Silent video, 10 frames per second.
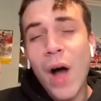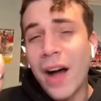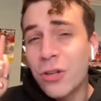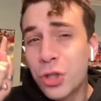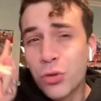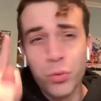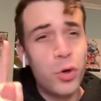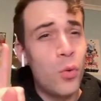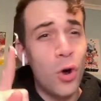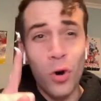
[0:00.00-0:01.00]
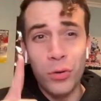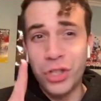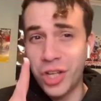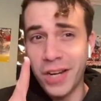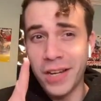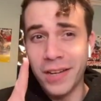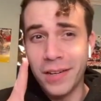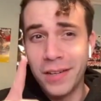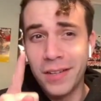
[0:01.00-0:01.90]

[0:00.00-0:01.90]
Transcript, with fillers: a true OG